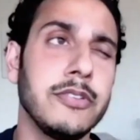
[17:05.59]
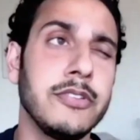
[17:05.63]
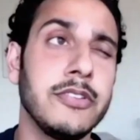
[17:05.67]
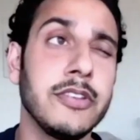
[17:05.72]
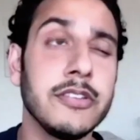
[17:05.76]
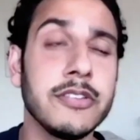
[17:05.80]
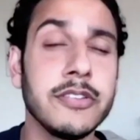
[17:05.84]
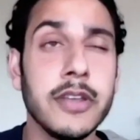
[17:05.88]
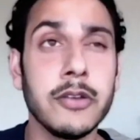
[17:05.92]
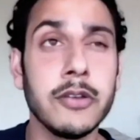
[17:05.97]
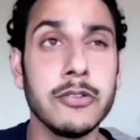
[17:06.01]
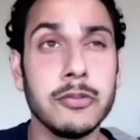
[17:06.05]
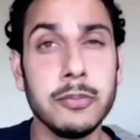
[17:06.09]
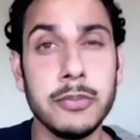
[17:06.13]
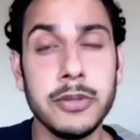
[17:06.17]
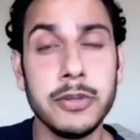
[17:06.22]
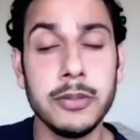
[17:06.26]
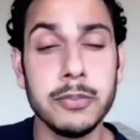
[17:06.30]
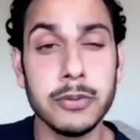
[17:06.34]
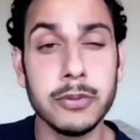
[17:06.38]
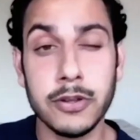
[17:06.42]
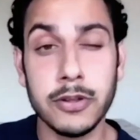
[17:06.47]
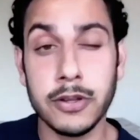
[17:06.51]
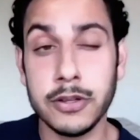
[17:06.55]
6,000
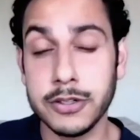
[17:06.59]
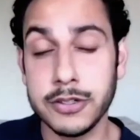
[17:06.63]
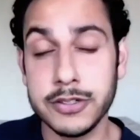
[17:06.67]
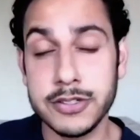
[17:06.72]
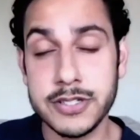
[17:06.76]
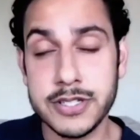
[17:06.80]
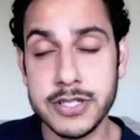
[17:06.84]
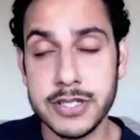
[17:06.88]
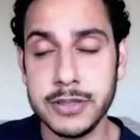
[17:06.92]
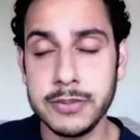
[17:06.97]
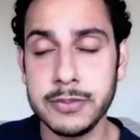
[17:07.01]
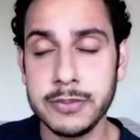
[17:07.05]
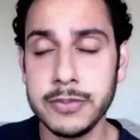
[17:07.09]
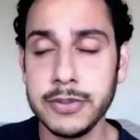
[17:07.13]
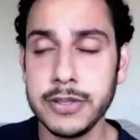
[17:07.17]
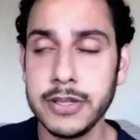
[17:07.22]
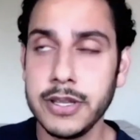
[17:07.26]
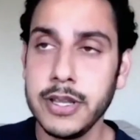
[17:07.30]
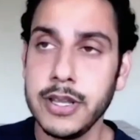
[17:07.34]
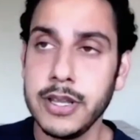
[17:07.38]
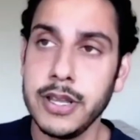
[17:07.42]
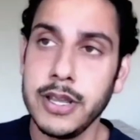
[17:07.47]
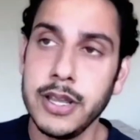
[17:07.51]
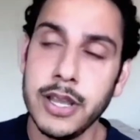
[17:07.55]
people on our team,
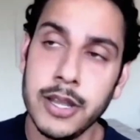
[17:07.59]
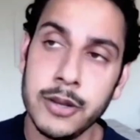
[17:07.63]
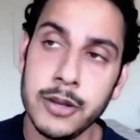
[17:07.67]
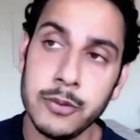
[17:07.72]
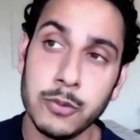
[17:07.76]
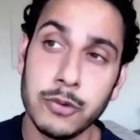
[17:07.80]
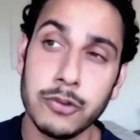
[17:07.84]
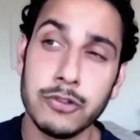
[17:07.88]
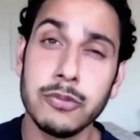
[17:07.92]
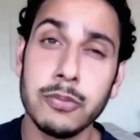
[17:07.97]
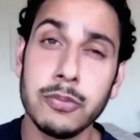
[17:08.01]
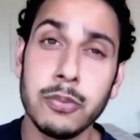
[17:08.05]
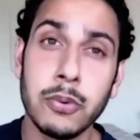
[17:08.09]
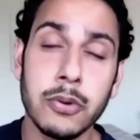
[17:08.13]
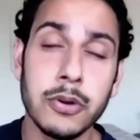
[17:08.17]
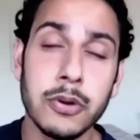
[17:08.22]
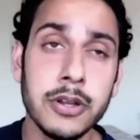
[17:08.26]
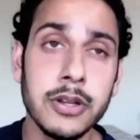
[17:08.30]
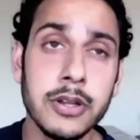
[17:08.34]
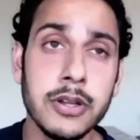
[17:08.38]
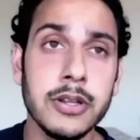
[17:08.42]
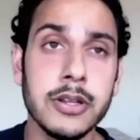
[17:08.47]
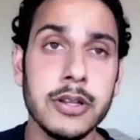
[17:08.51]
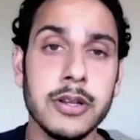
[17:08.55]
and we're
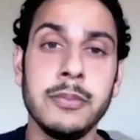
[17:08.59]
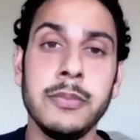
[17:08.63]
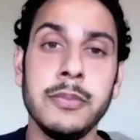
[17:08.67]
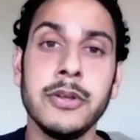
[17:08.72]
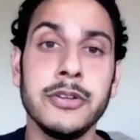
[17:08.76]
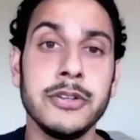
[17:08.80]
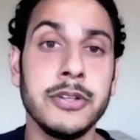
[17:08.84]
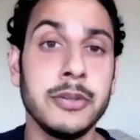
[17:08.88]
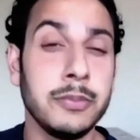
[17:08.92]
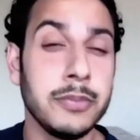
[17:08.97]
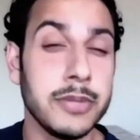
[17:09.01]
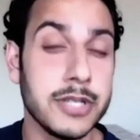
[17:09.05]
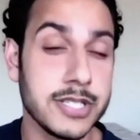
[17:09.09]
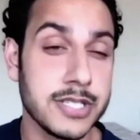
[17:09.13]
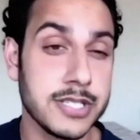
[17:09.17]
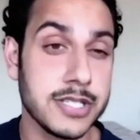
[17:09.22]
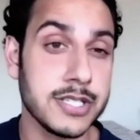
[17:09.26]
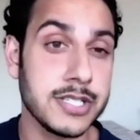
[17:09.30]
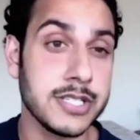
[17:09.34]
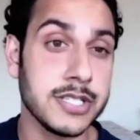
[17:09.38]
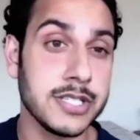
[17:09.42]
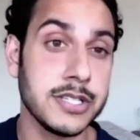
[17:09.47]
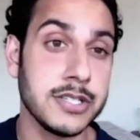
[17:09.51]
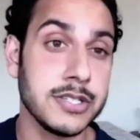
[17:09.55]
supporting 1 million
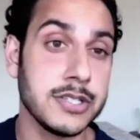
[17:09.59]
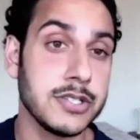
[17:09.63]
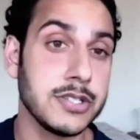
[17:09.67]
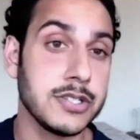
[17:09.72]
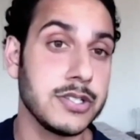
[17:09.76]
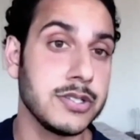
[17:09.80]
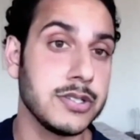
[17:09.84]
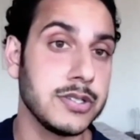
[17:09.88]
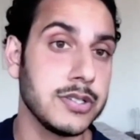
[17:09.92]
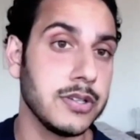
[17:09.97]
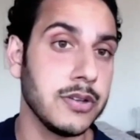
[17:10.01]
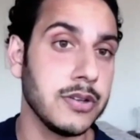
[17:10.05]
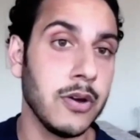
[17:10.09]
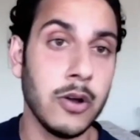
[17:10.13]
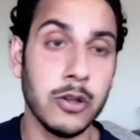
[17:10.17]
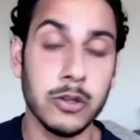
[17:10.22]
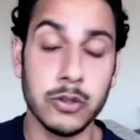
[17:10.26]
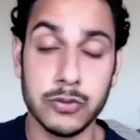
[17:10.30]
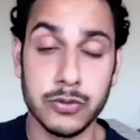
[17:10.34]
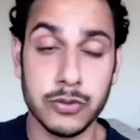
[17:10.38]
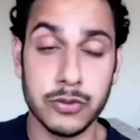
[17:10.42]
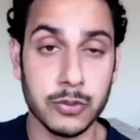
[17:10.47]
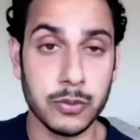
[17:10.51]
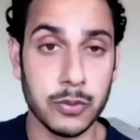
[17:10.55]
businesses all
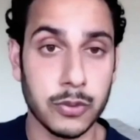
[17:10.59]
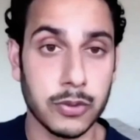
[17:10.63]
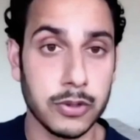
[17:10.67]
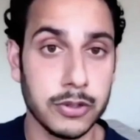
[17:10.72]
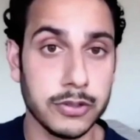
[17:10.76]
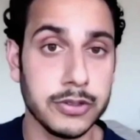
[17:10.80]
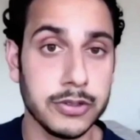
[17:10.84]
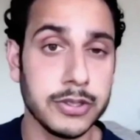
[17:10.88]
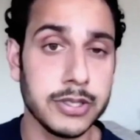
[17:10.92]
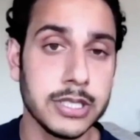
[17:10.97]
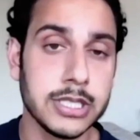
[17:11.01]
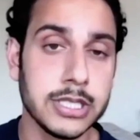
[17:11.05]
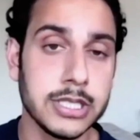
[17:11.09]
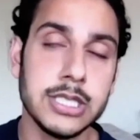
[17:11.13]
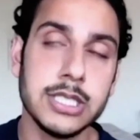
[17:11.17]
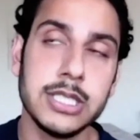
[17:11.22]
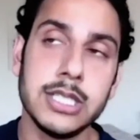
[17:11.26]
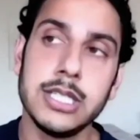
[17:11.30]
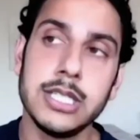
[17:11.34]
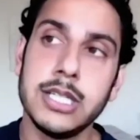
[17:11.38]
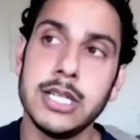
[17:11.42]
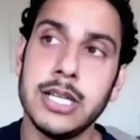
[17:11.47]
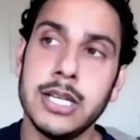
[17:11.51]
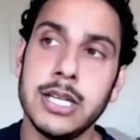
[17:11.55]
over the world.
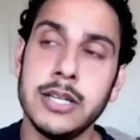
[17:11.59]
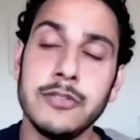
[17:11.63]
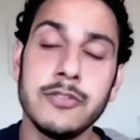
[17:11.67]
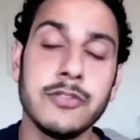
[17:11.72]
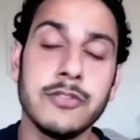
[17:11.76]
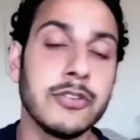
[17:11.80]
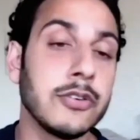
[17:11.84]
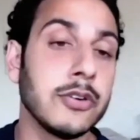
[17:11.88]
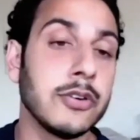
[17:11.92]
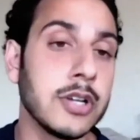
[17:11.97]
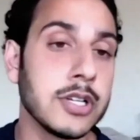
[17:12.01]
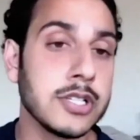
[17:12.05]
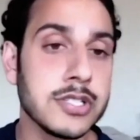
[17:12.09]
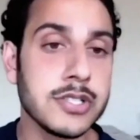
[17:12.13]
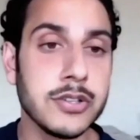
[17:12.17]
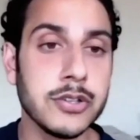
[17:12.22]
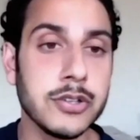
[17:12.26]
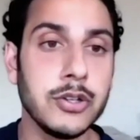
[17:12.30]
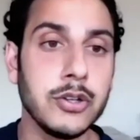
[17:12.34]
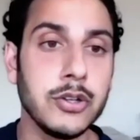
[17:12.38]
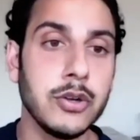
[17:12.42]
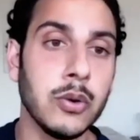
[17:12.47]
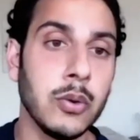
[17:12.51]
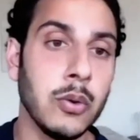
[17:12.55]
And for us, the
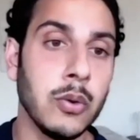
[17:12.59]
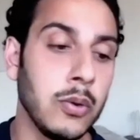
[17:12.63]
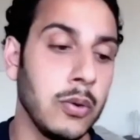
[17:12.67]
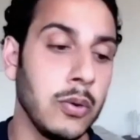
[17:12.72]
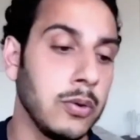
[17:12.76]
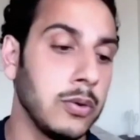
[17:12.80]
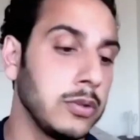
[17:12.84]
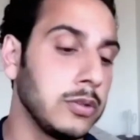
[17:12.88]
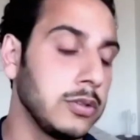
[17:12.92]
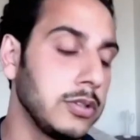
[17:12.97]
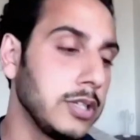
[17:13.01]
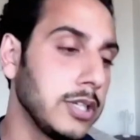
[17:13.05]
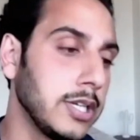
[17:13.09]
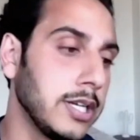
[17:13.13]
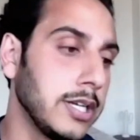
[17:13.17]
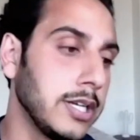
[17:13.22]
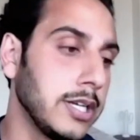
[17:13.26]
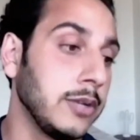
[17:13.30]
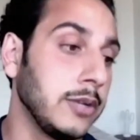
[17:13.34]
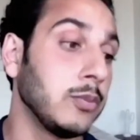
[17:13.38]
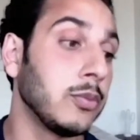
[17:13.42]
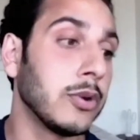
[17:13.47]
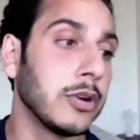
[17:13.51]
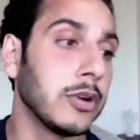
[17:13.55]
goal
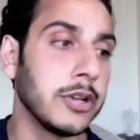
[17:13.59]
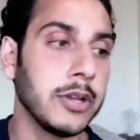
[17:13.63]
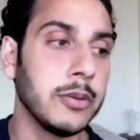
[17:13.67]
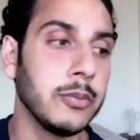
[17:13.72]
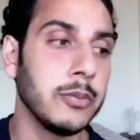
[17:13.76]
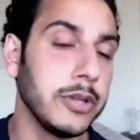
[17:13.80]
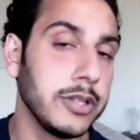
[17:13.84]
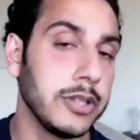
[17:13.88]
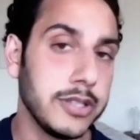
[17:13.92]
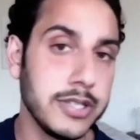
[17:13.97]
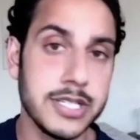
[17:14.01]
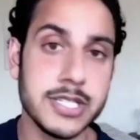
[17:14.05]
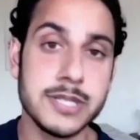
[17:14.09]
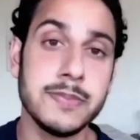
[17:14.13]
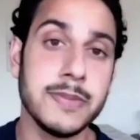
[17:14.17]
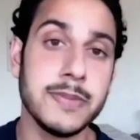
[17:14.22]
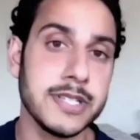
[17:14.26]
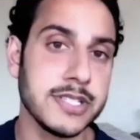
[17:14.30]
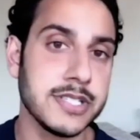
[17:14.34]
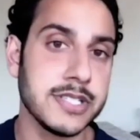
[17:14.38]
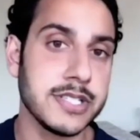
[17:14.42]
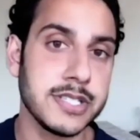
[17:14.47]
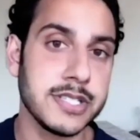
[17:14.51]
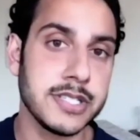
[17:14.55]
in working with these
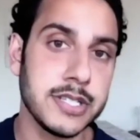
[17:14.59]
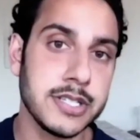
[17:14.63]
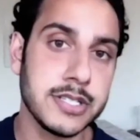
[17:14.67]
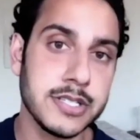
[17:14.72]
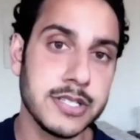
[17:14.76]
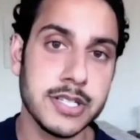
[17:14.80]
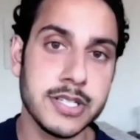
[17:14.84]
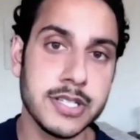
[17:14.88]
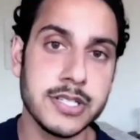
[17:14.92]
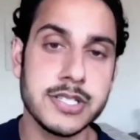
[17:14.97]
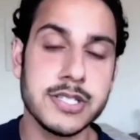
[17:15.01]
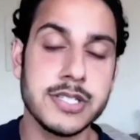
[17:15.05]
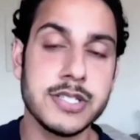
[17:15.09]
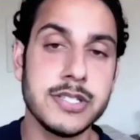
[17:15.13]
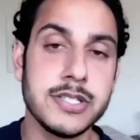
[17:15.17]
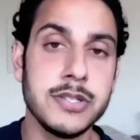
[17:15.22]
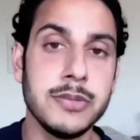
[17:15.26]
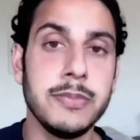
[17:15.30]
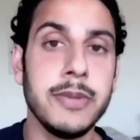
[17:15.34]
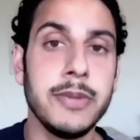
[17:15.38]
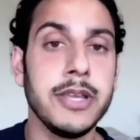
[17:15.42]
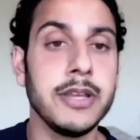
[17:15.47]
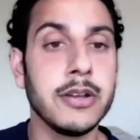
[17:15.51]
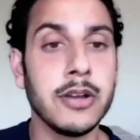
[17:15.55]
businesses is
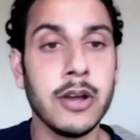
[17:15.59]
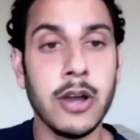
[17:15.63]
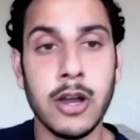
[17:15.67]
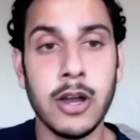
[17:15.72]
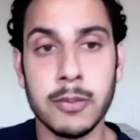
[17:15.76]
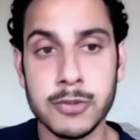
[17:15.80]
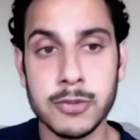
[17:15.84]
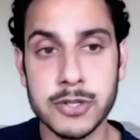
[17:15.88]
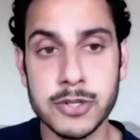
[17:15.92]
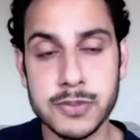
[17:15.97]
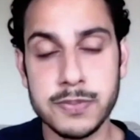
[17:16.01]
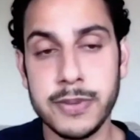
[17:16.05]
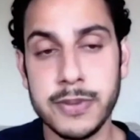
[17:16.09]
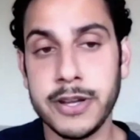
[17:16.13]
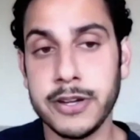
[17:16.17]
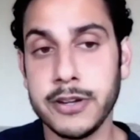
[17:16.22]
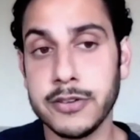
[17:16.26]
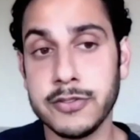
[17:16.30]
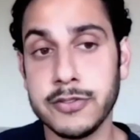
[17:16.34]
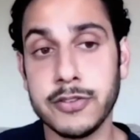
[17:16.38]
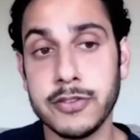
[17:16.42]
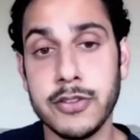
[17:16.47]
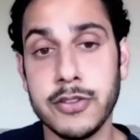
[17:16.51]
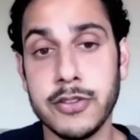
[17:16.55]
to make commerce
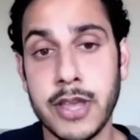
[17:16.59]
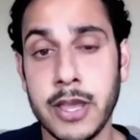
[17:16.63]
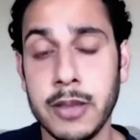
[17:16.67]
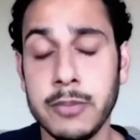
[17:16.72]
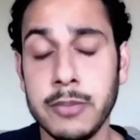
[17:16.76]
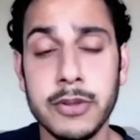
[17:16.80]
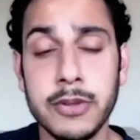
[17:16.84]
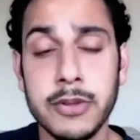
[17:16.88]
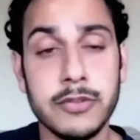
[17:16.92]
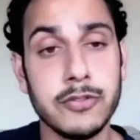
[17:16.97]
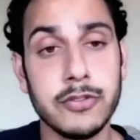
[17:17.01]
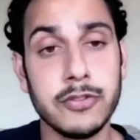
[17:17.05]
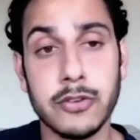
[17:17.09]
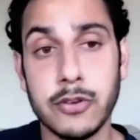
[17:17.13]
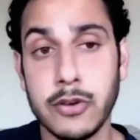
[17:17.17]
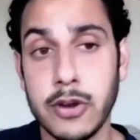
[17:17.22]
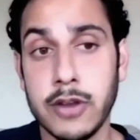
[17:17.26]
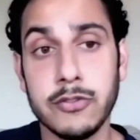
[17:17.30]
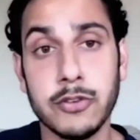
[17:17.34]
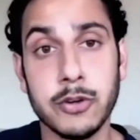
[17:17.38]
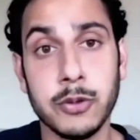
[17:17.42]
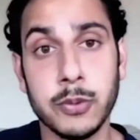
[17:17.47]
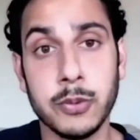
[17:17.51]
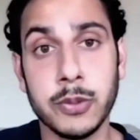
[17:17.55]
better for them and for
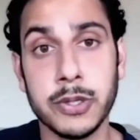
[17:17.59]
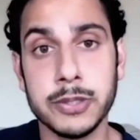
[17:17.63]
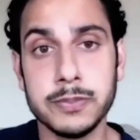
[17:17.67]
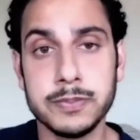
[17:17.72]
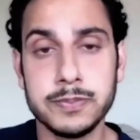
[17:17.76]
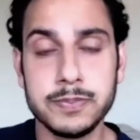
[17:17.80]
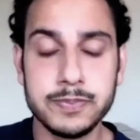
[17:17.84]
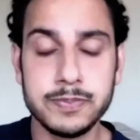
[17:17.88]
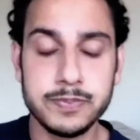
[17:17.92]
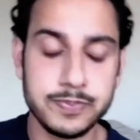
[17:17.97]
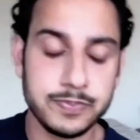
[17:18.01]
everyone.